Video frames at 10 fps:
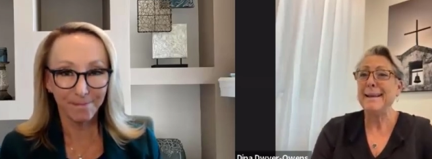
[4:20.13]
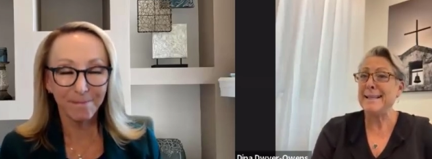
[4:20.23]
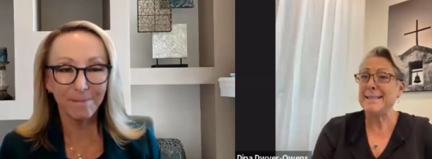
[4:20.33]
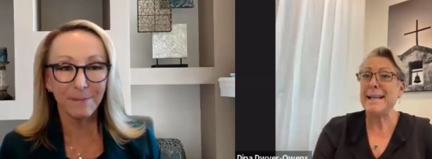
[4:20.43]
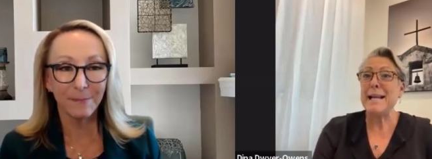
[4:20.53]

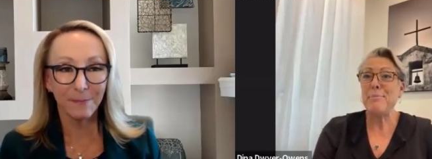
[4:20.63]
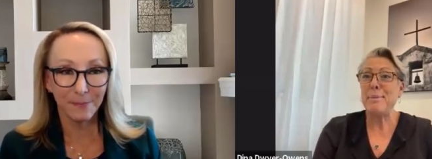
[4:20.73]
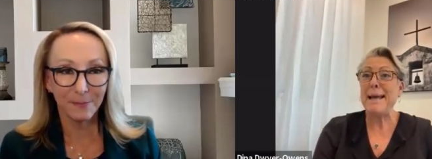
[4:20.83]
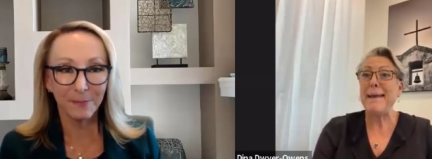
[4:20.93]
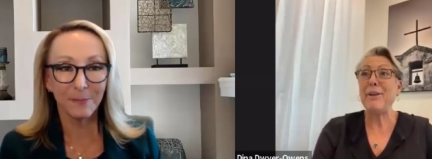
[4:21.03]
Speaker 1: Instead, I'd
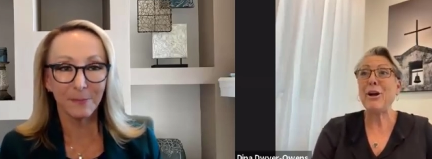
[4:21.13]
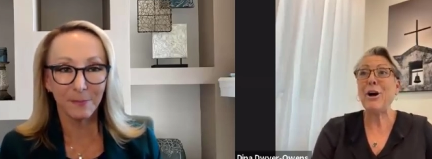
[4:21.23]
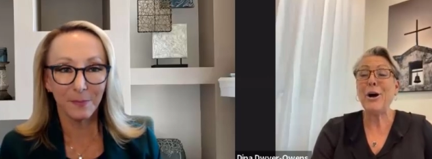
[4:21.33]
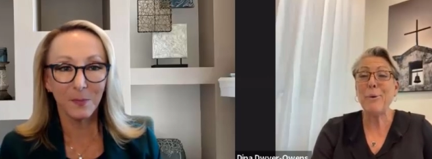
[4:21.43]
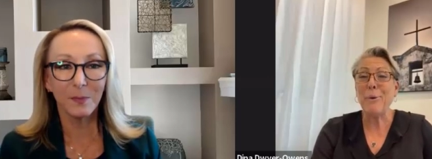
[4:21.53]
be at the
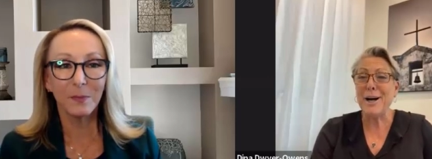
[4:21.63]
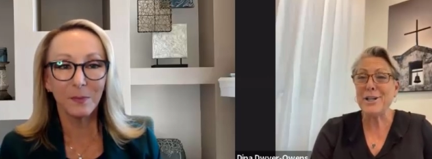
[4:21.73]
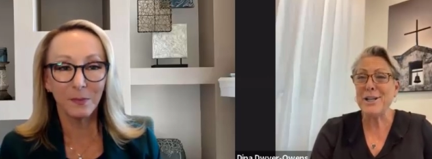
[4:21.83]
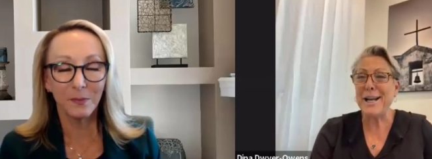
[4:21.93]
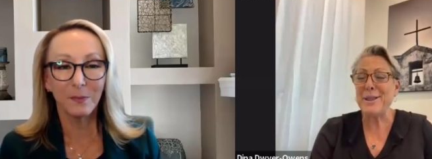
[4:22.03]
car
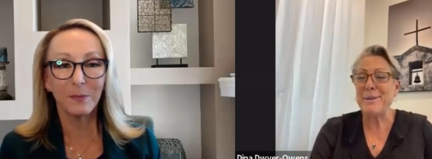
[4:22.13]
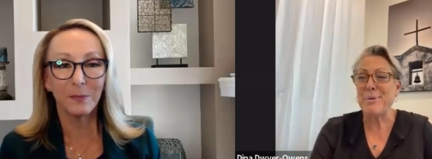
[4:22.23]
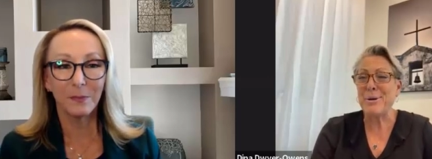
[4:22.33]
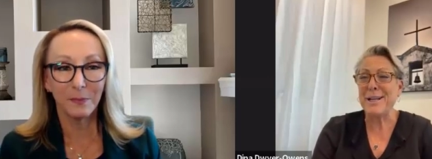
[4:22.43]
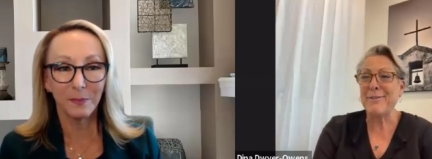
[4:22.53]
wash at eight in the
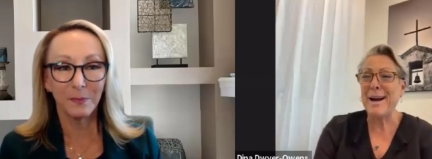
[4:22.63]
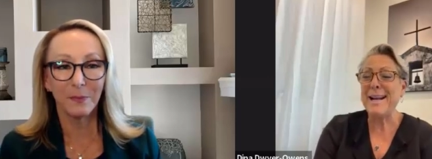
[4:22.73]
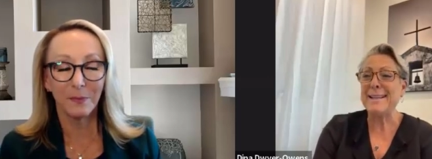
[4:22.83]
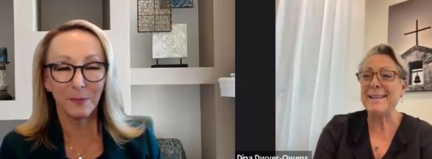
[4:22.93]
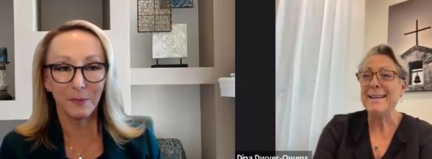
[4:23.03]
morning,
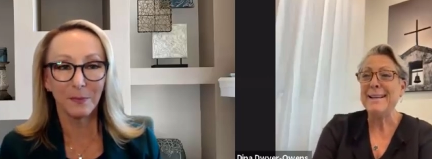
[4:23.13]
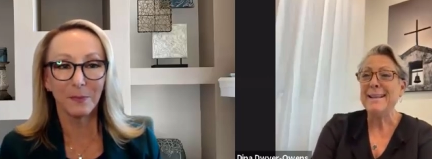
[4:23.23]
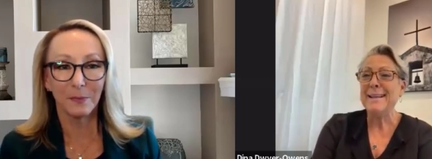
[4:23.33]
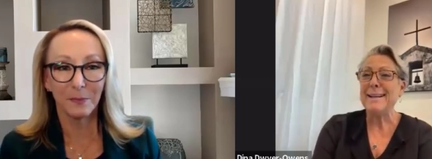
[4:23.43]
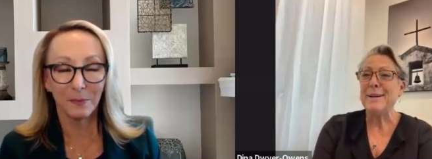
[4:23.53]
right? And
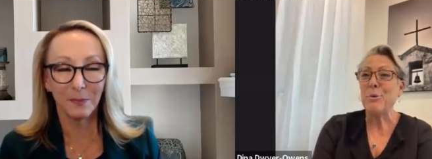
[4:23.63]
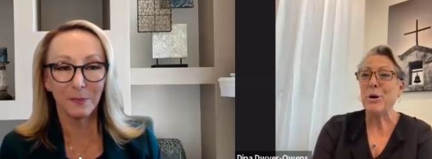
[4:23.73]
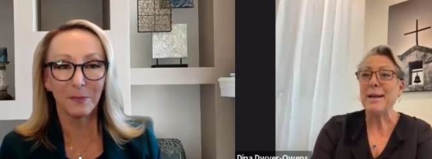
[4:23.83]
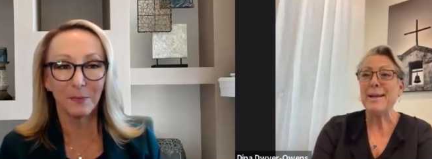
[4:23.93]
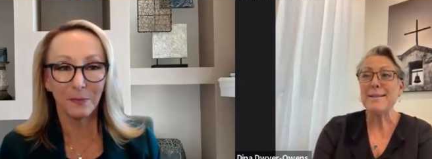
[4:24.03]
uh,
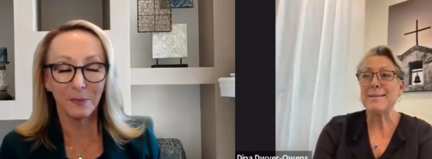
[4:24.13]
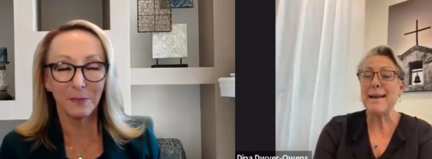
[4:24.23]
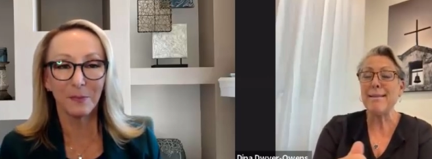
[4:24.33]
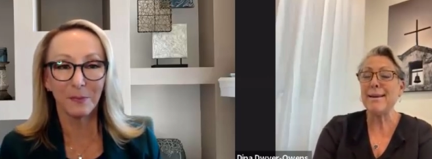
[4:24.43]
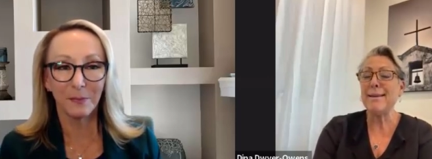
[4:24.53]
working
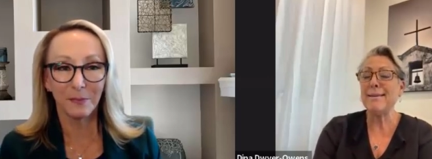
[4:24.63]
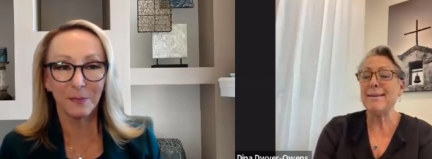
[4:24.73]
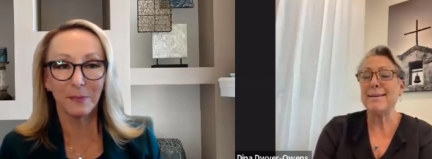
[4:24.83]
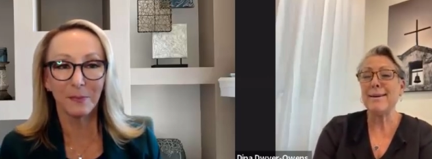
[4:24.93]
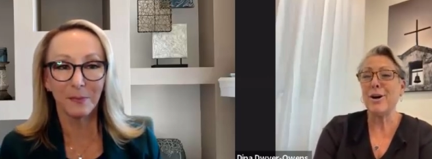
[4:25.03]
selling
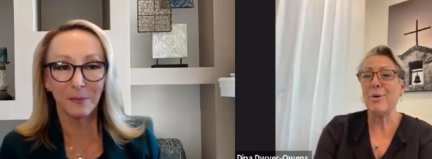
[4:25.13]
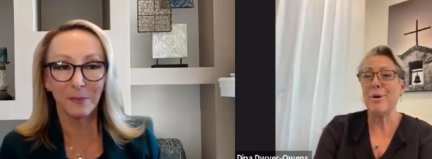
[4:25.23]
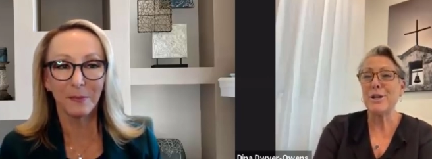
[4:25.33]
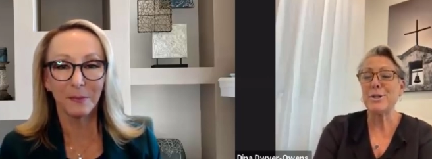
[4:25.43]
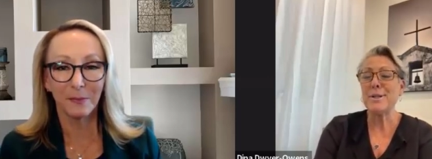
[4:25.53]
uh, car
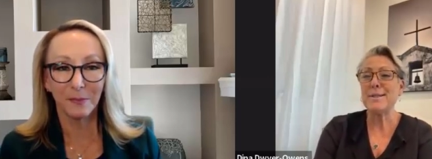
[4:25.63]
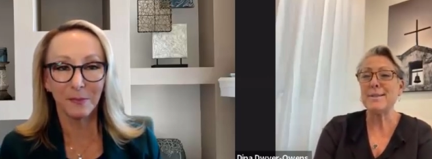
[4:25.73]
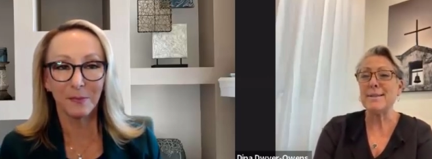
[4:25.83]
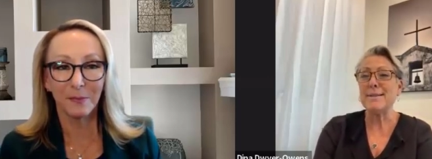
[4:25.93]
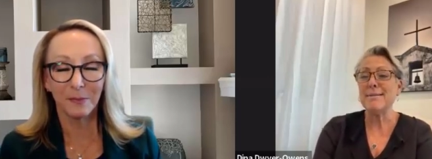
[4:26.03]

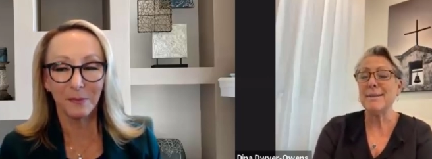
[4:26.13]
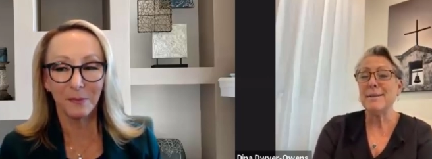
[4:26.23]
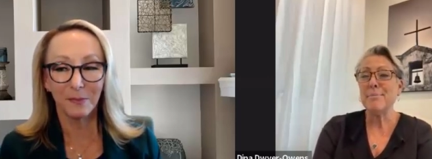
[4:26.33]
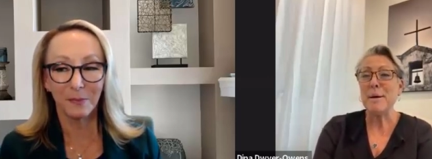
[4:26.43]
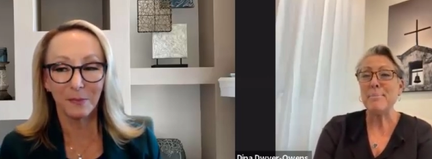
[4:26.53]
washes and
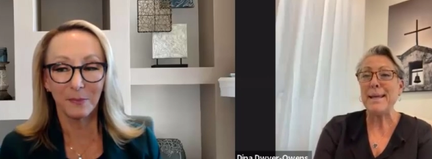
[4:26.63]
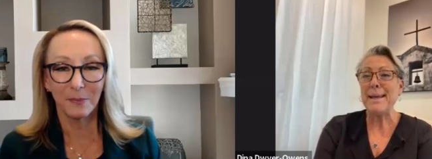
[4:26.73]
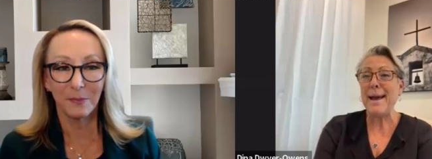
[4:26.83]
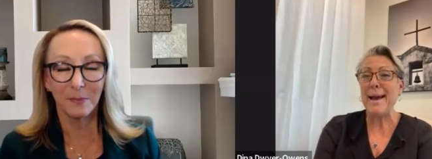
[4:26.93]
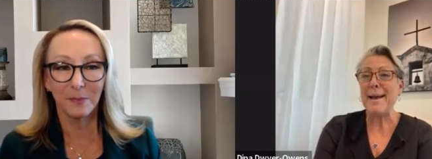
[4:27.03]
pumping
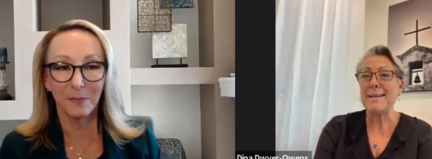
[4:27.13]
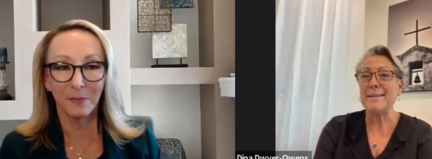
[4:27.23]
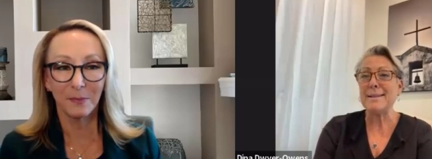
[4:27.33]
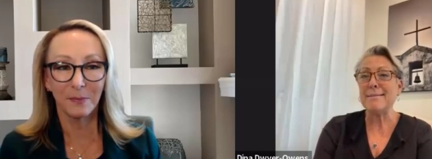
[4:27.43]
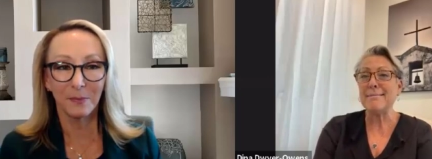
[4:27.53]

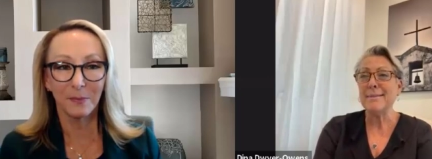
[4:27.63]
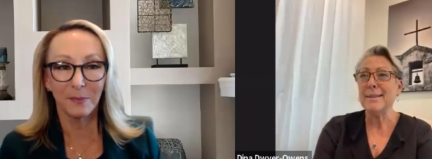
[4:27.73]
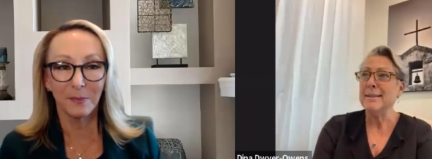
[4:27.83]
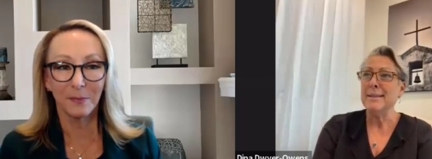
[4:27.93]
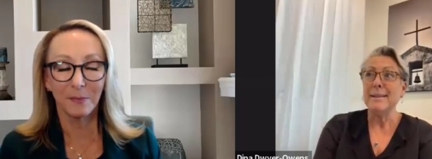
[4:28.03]
gas and
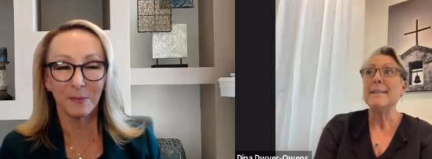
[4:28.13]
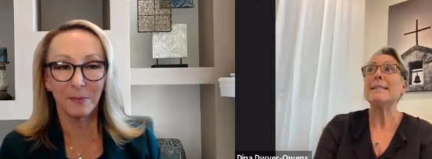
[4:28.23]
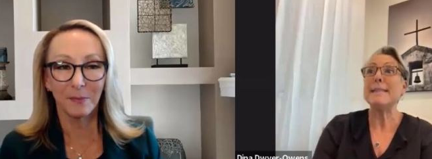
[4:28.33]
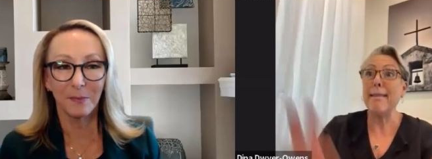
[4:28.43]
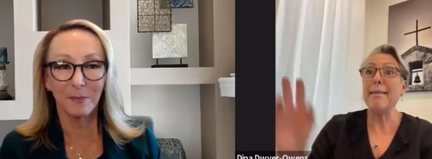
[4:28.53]

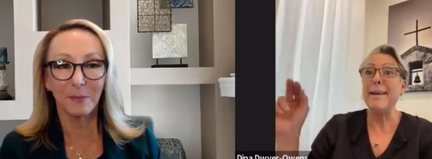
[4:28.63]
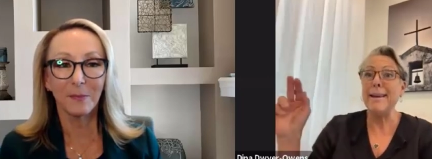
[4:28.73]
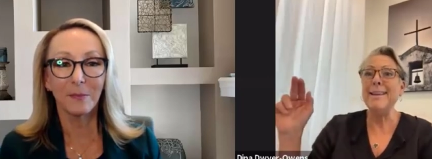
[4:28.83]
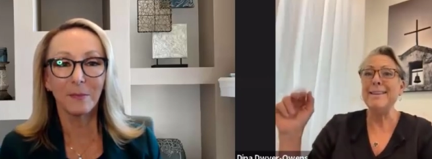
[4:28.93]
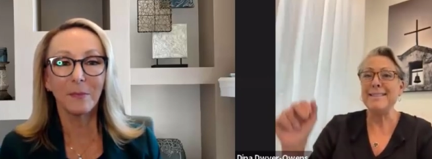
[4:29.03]

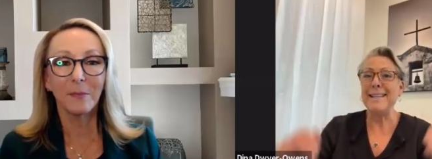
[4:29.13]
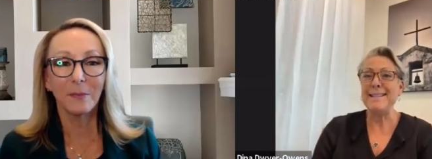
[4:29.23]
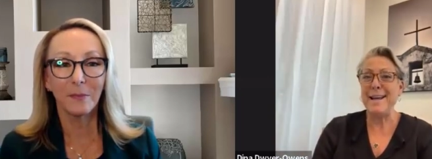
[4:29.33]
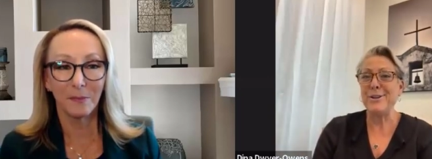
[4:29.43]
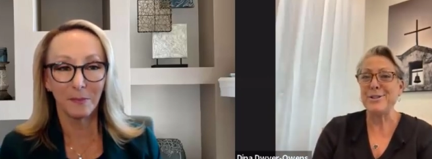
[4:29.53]
selling
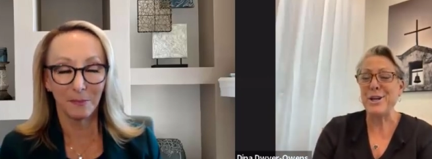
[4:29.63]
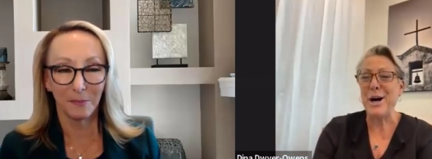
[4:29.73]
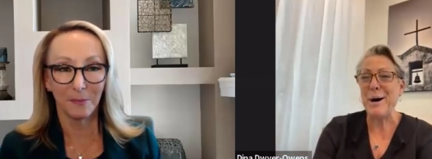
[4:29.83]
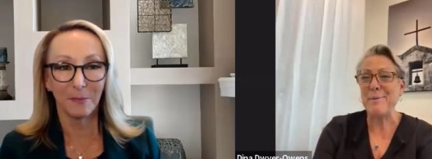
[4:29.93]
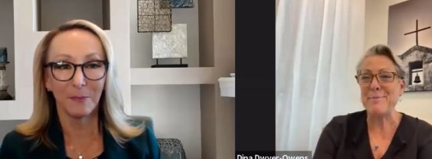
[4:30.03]
detail
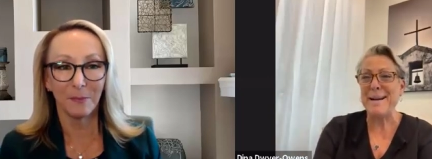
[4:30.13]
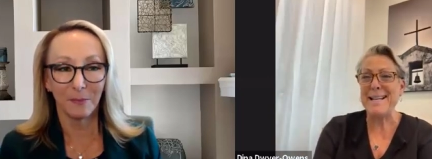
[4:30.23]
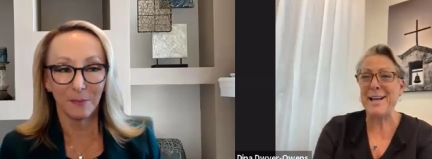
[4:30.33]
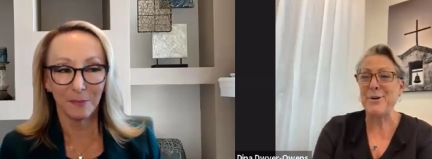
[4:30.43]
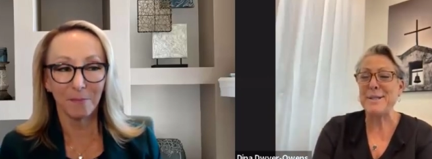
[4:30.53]
jobs. My
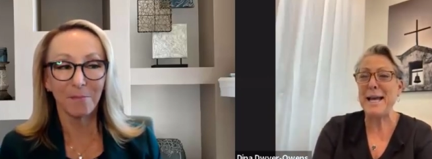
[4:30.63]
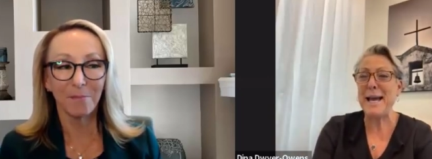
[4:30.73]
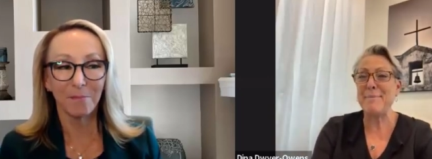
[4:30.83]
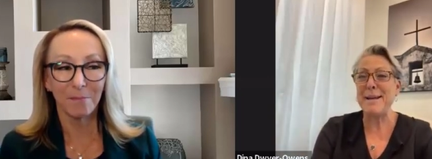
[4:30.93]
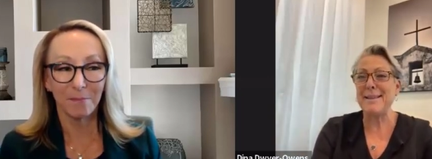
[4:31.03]
dad always
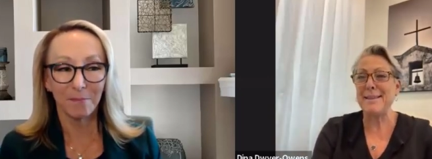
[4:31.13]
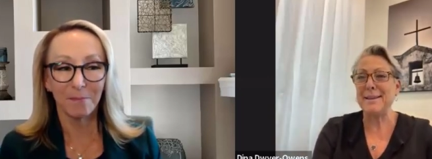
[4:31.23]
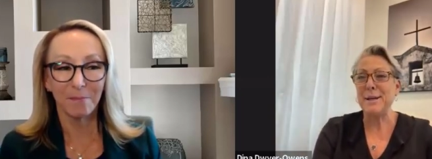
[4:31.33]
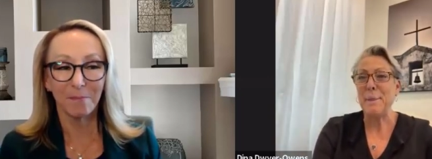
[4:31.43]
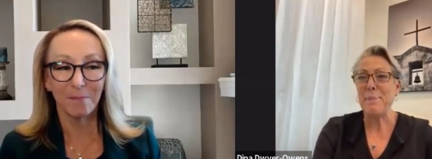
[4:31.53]
had me at
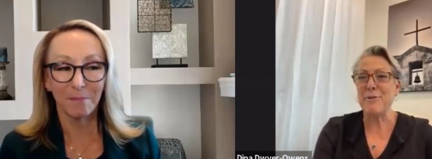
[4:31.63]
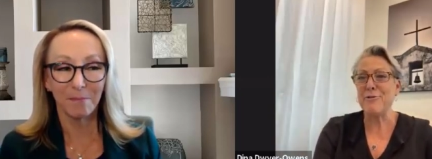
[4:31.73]
the the